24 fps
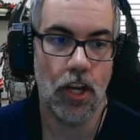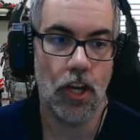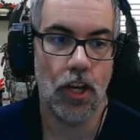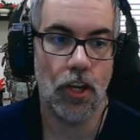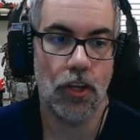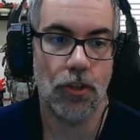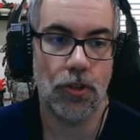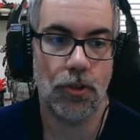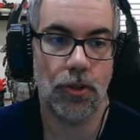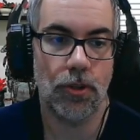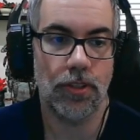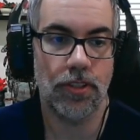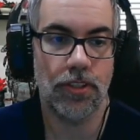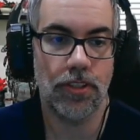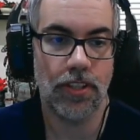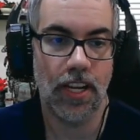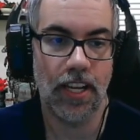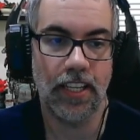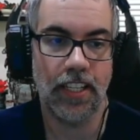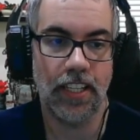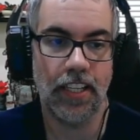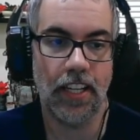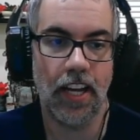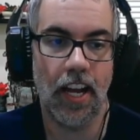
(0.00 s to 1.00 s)
Sure
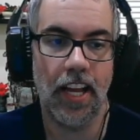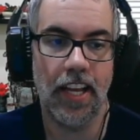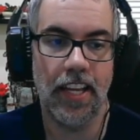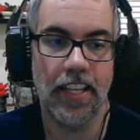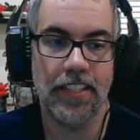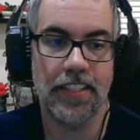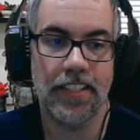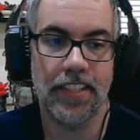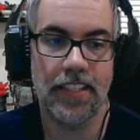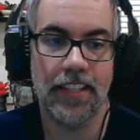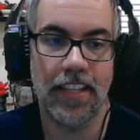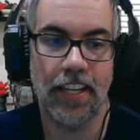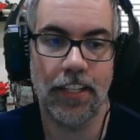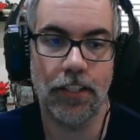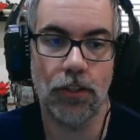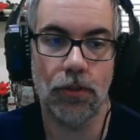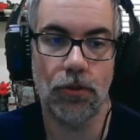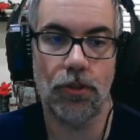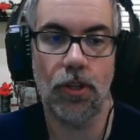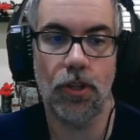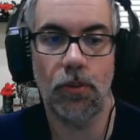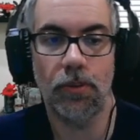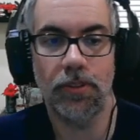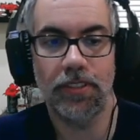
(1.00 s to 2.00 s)
Shot is that you
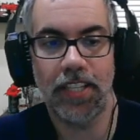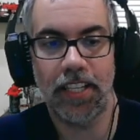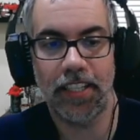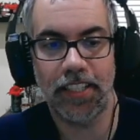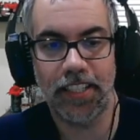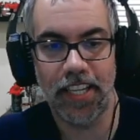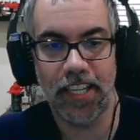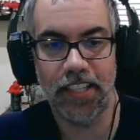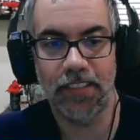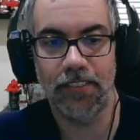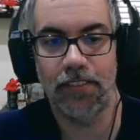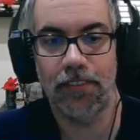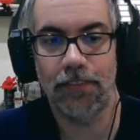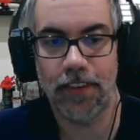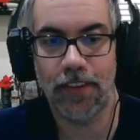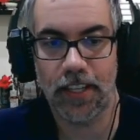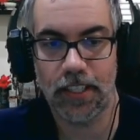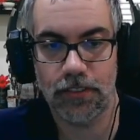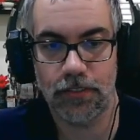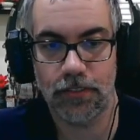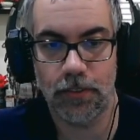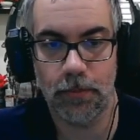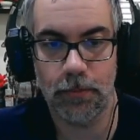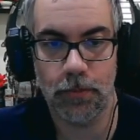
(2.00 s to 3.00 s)
don't take negative
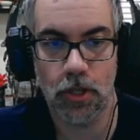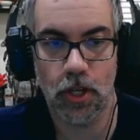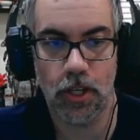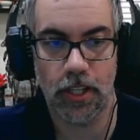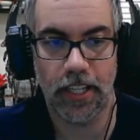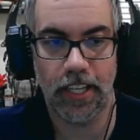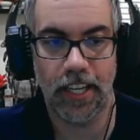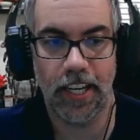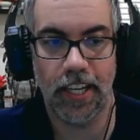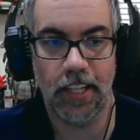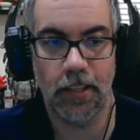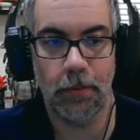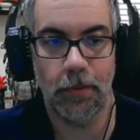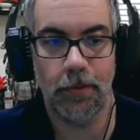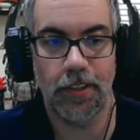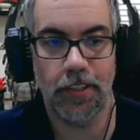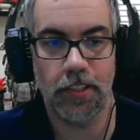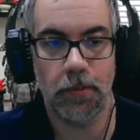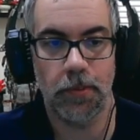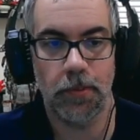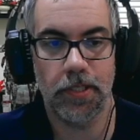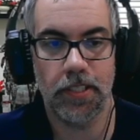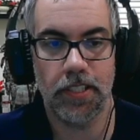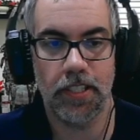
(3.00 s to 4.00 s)
effects from targeting enemy
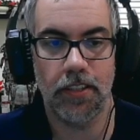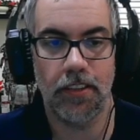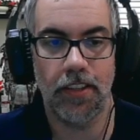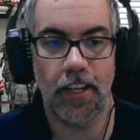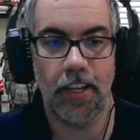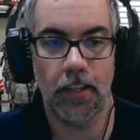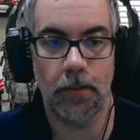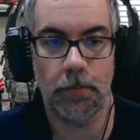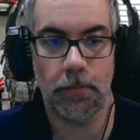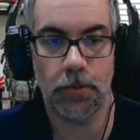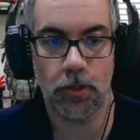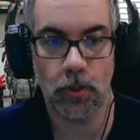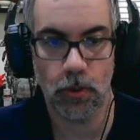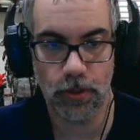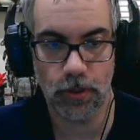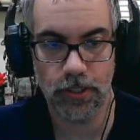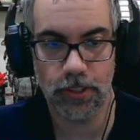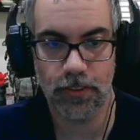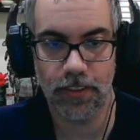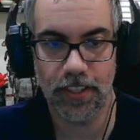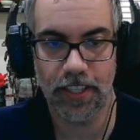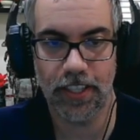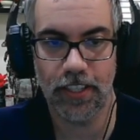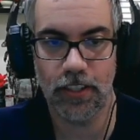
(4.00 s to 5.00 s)
regiments that are obscuring
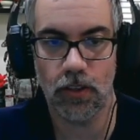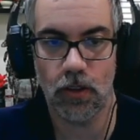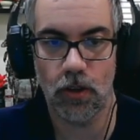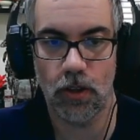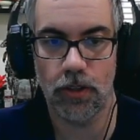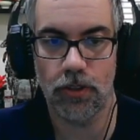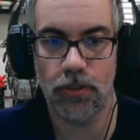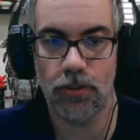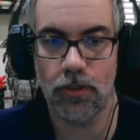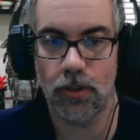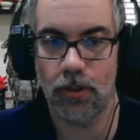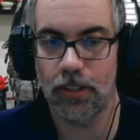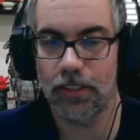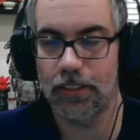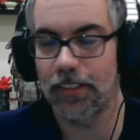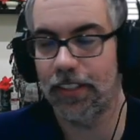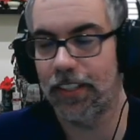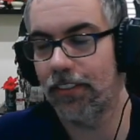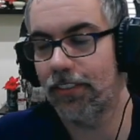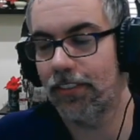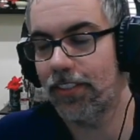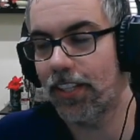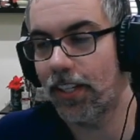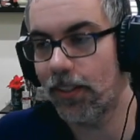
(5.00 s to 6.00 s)
terrain or drawing line
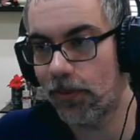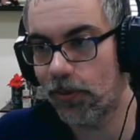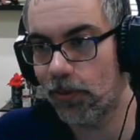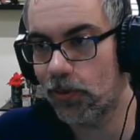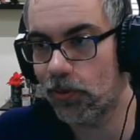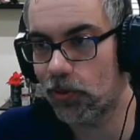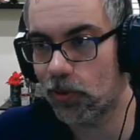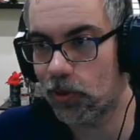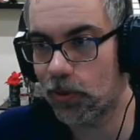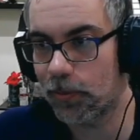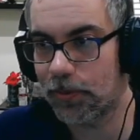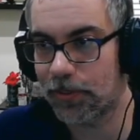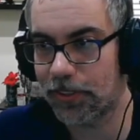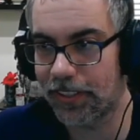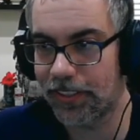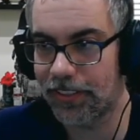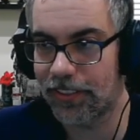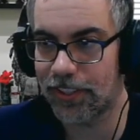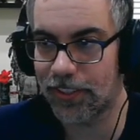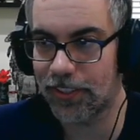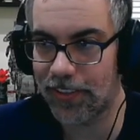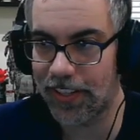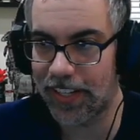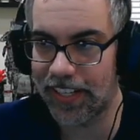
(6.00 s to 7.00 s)
of sight through obscuring
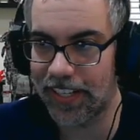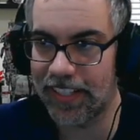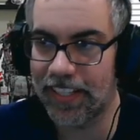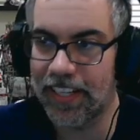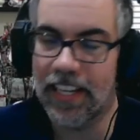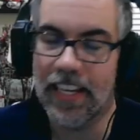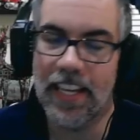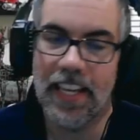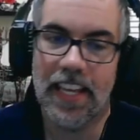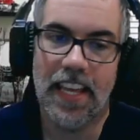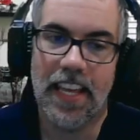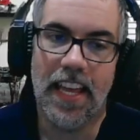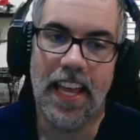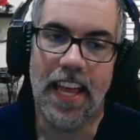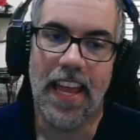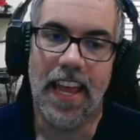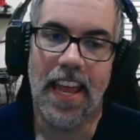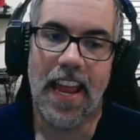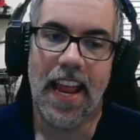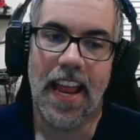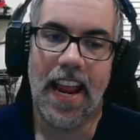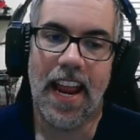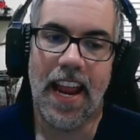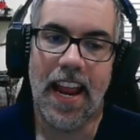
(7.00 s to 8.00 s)
terrain.
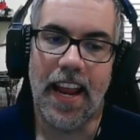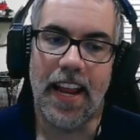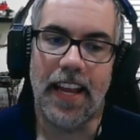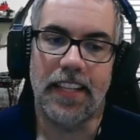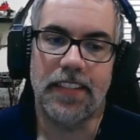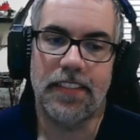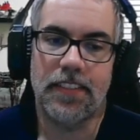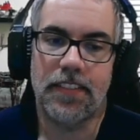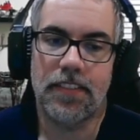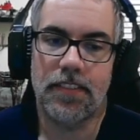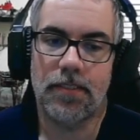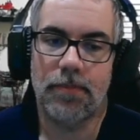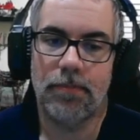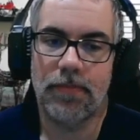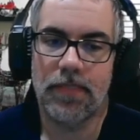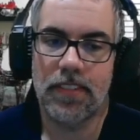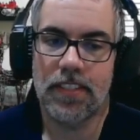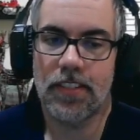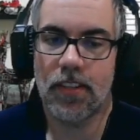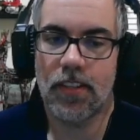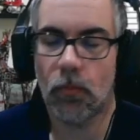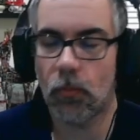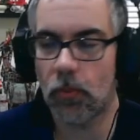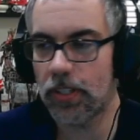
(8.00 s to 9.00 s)
It's
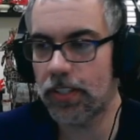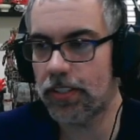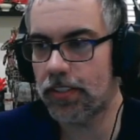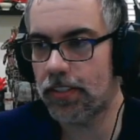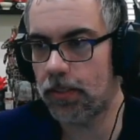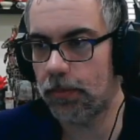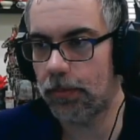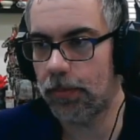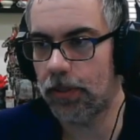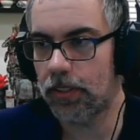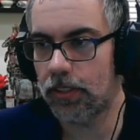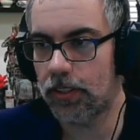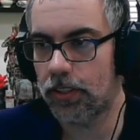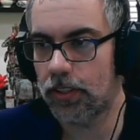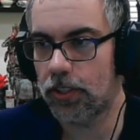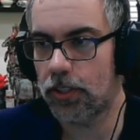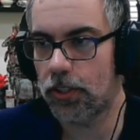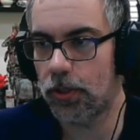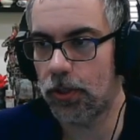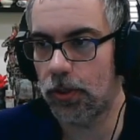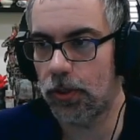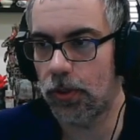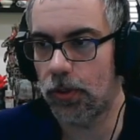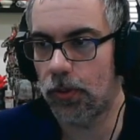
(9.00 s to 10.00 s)
somewhat similar
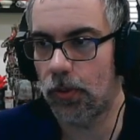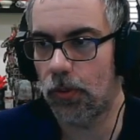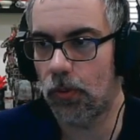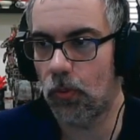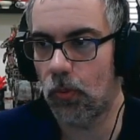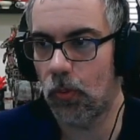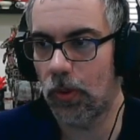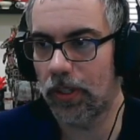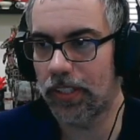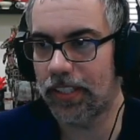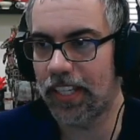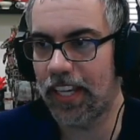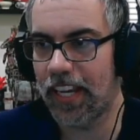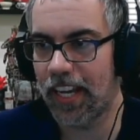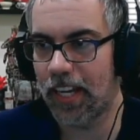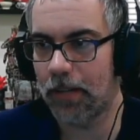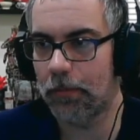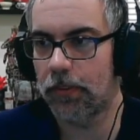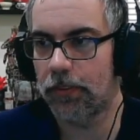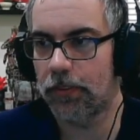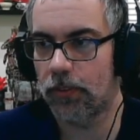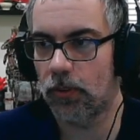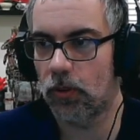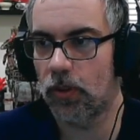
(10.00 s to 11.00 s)
to what they had
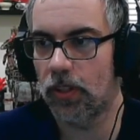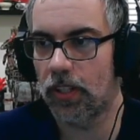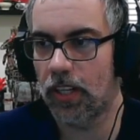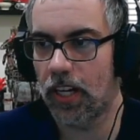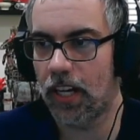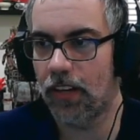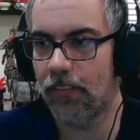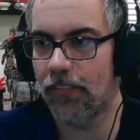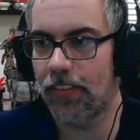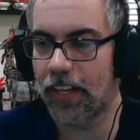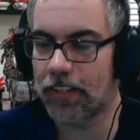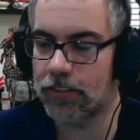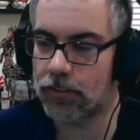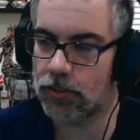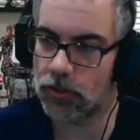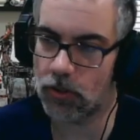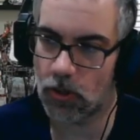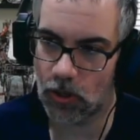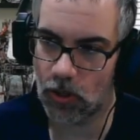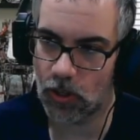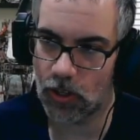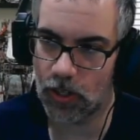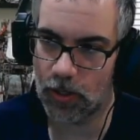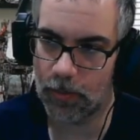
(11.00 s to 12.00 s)
before of that
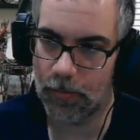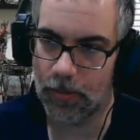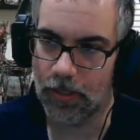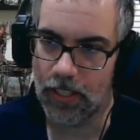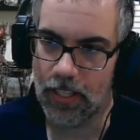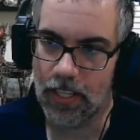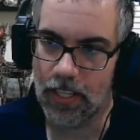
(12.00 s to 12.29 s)
strong arm.